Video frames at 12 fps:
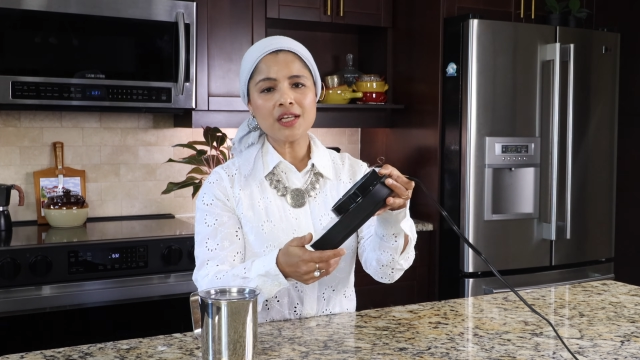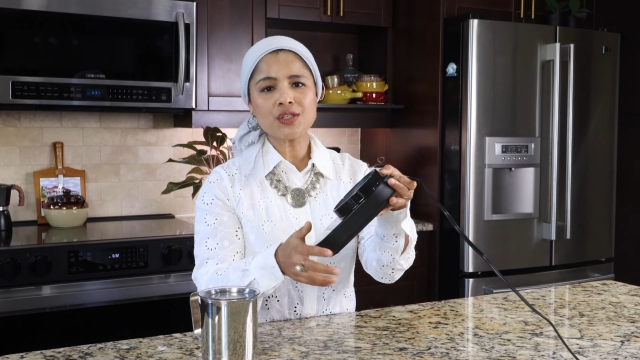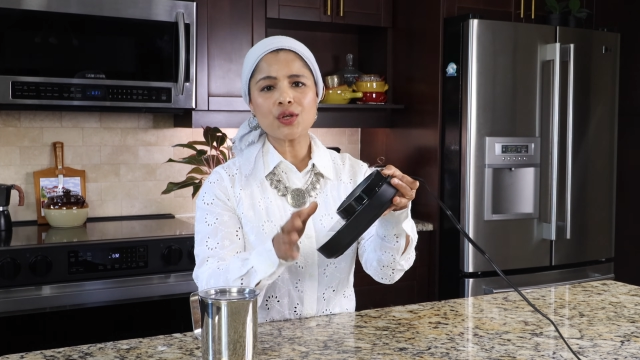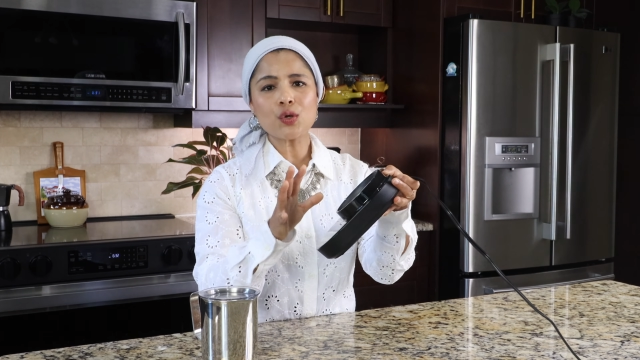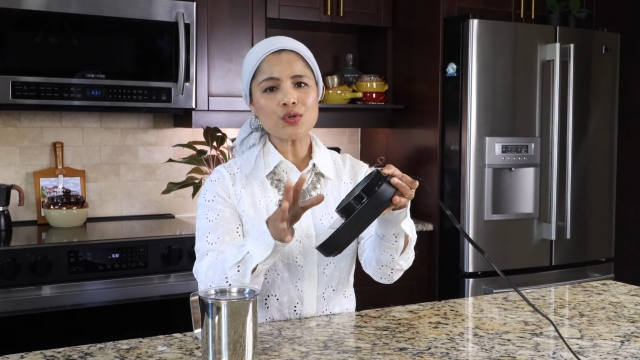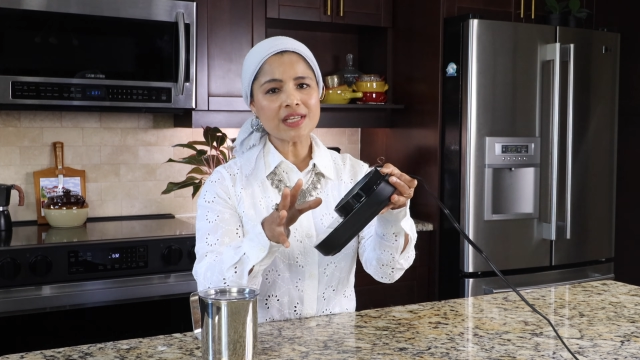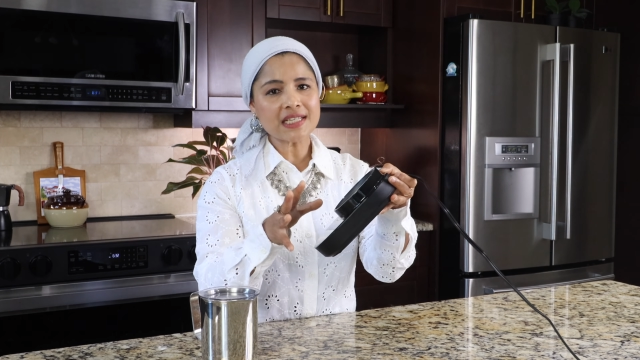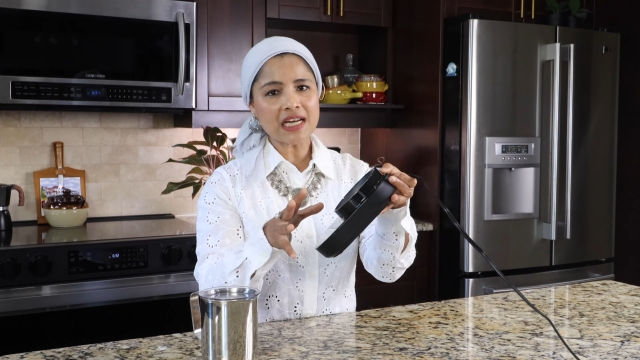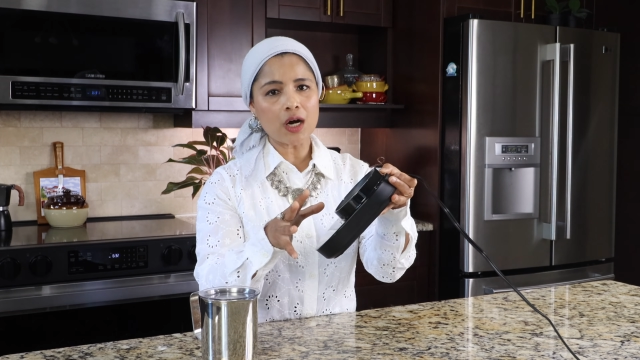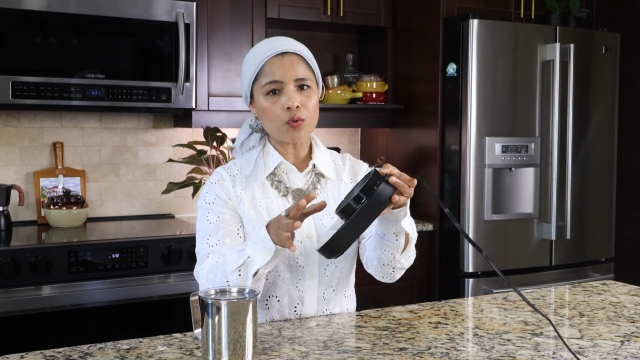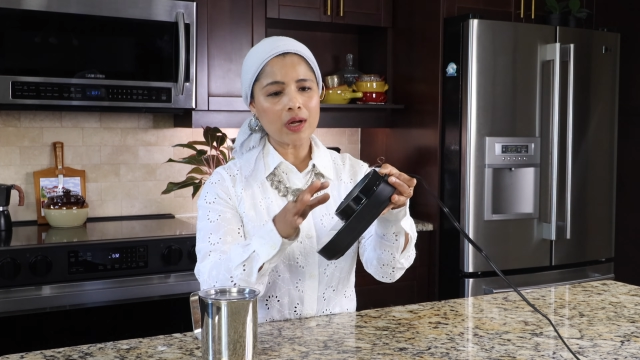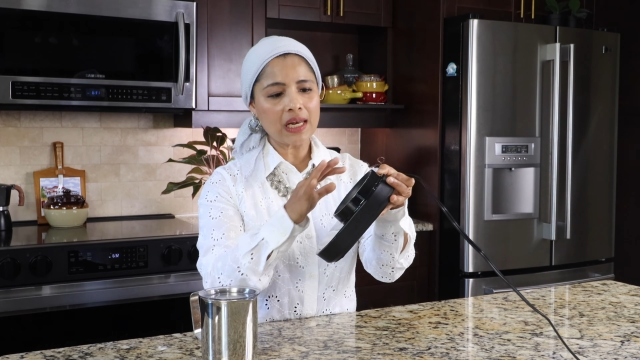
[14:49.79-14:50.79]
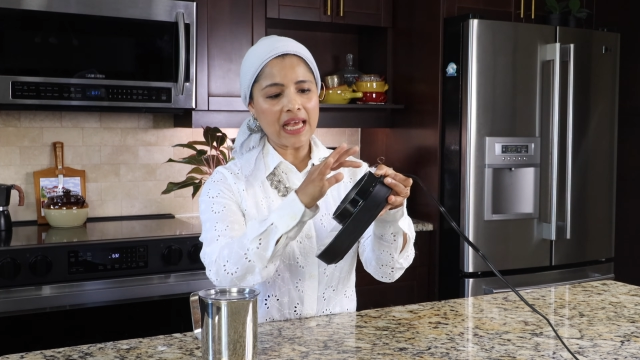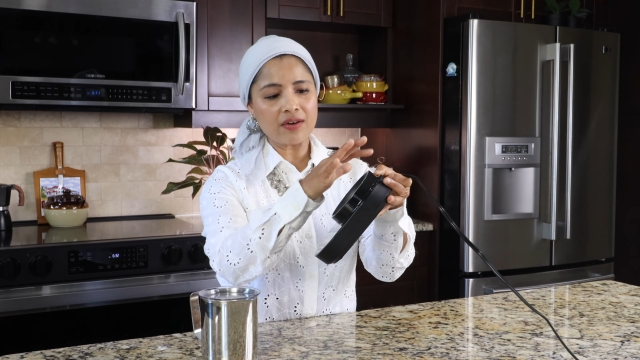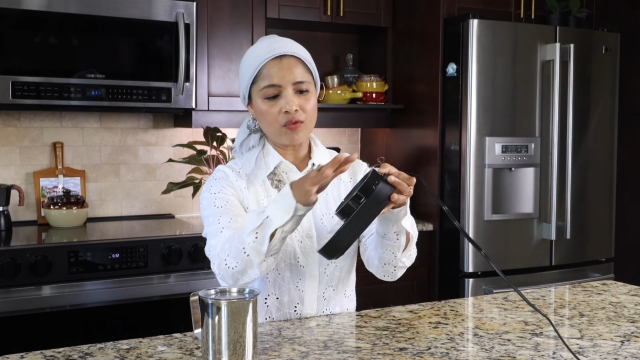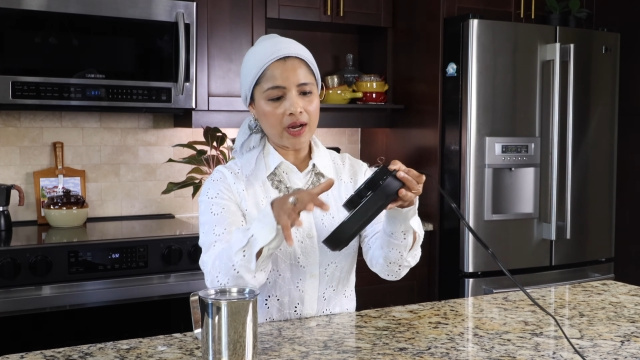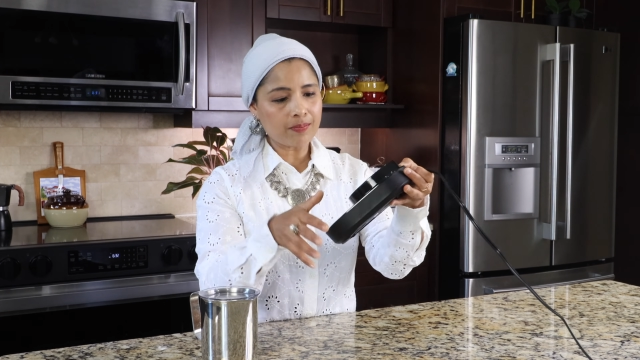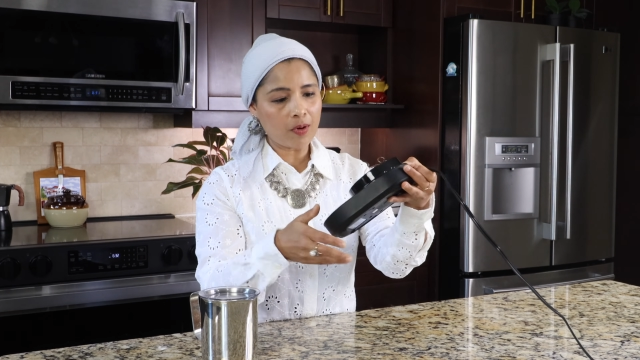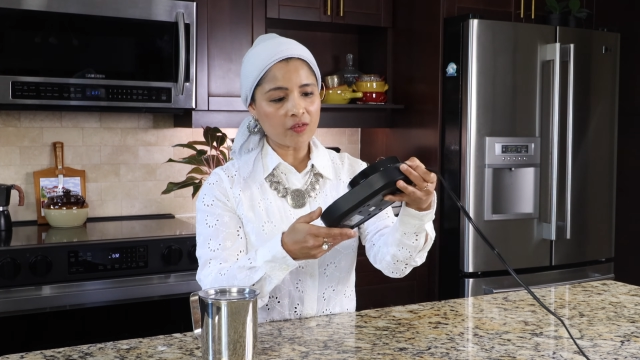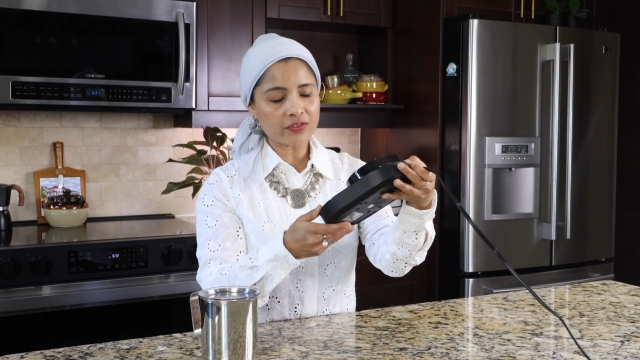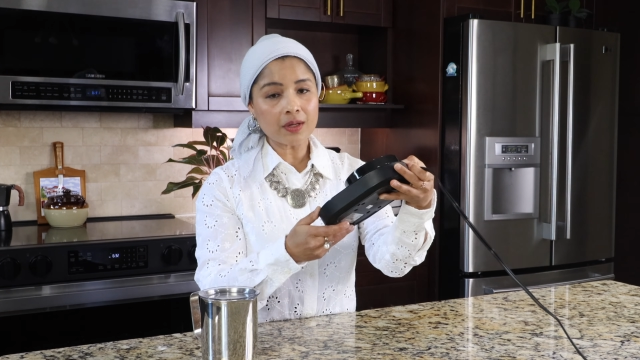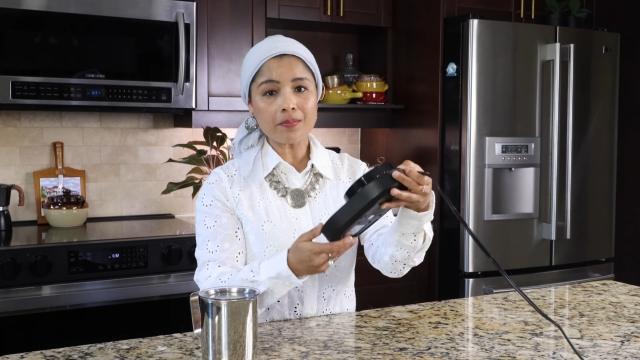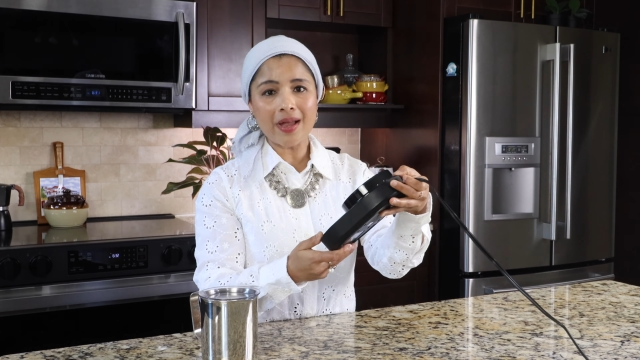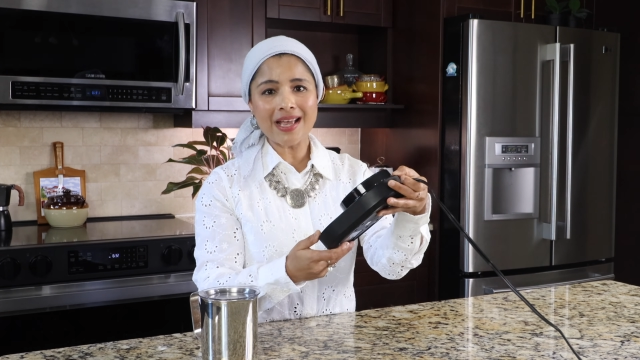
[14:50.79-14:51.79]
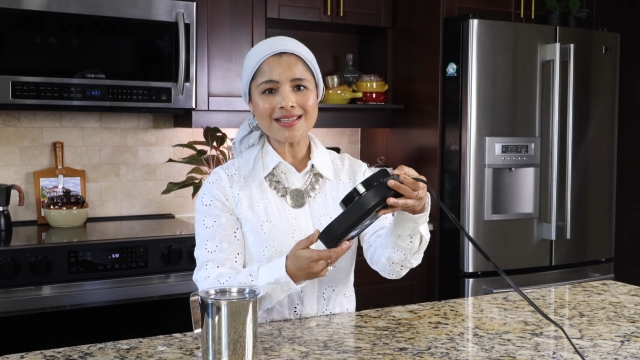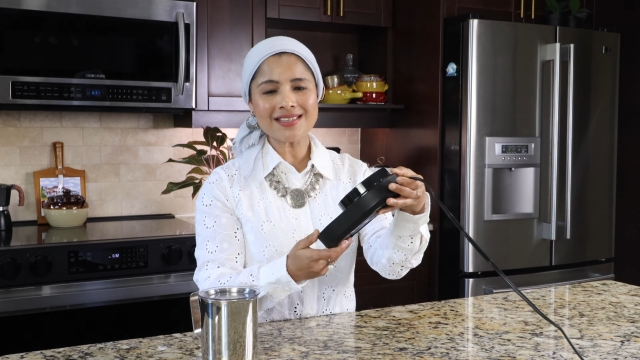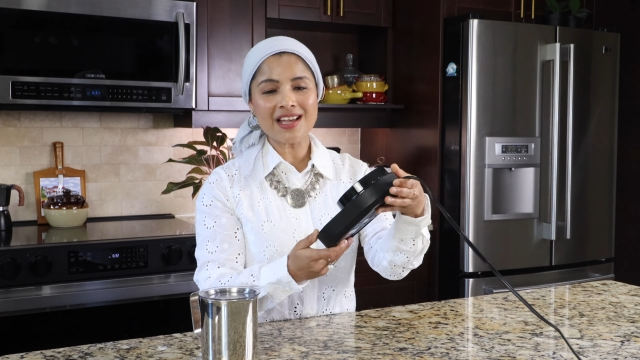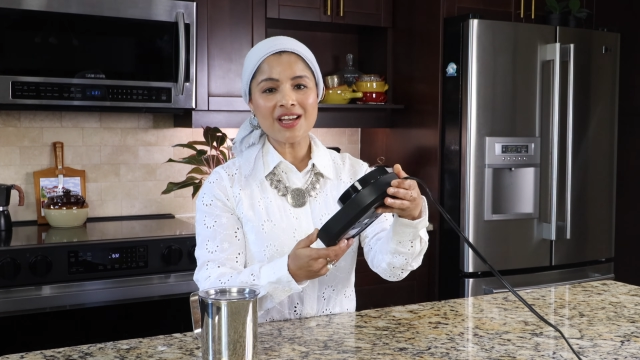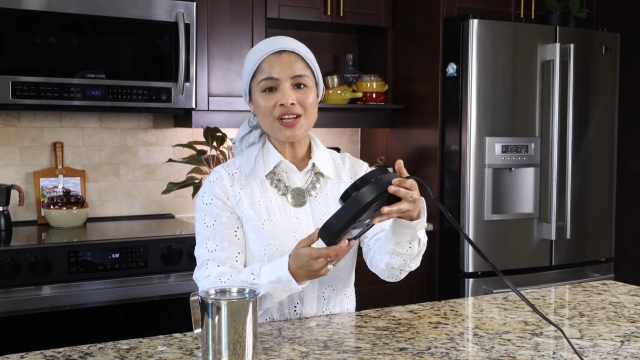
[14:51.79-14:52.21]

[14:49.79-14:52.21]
So use a towel and wipe off the base.